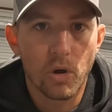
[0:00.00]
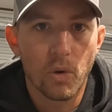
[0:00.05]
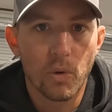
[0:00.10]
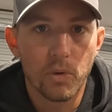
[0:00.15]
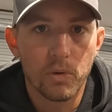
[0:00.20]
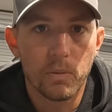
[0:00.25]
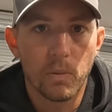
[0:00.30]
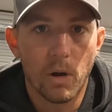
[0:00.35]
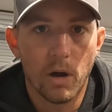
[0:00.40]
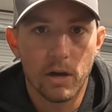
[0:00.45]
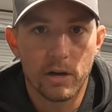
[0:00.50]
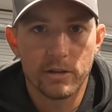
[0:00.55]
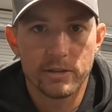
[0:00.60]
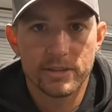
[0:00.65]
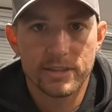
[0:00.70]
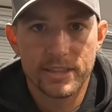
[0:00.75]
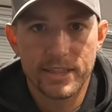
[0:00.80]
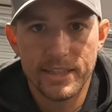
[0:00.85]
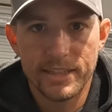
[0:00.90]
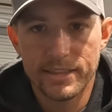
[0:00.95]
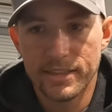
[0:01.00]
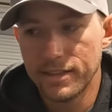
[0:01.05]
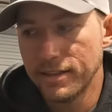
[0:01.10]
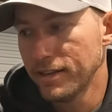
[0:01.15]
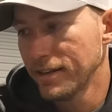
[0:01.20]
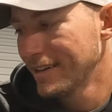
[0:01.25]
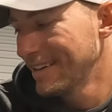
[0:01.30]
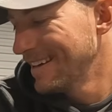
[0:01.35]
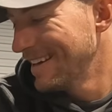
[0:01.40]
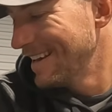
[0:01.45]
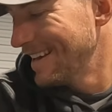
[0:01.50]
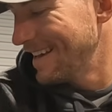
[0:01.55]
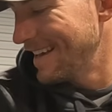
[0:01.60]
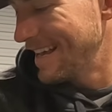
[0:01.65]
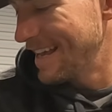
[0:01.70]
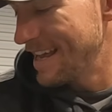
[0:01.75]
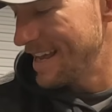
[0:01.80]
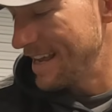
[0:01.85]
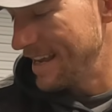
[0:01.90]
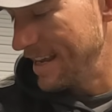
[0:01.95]
cold water season
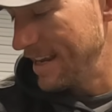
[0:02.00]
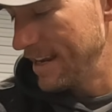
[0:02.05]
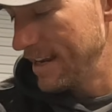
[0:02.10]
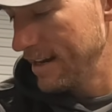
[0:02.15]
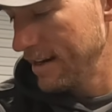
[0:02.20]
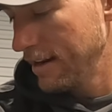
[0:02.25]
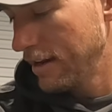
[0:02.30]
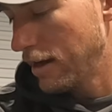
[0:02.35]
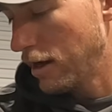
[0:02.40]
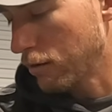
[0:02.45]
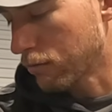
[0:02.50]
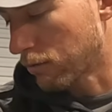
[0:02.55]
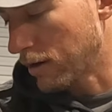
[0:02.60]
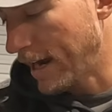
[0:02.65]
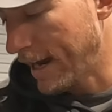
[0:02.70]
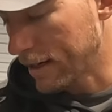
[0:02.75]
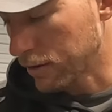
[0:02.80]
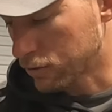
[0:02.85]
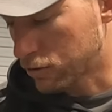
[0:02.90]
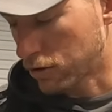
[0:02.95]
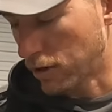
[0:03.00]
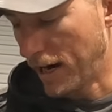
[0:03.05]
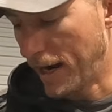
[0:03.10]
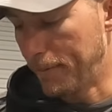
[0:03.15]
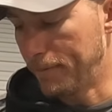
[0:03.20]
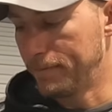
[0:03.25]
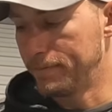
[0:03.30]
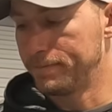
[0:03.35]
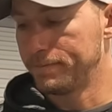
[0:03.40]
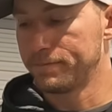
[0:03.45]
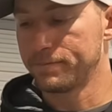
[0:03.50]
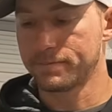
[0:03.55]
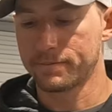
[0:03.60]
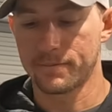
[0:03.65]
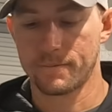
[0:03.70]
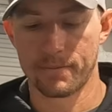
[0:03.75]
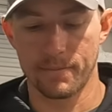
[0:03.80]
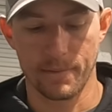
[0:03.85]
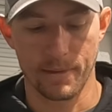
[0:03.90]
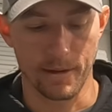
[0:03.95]
in a rattle trap.
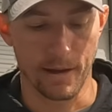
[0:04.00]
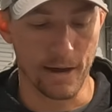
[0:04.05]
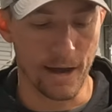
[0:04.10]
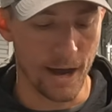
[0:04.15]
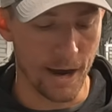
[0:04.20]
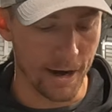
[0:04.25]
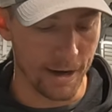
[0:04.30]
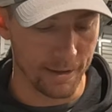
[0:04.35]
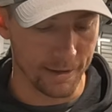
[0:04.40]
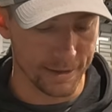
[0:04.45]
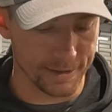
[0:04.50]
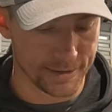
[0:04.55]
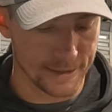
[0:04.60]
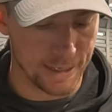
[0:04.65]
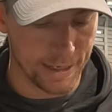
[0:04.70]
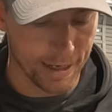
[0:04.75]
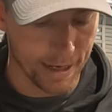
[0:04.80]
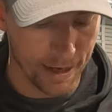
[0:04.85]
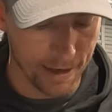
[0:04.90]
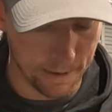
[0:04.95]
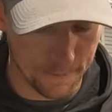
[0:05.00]
All right, let's dig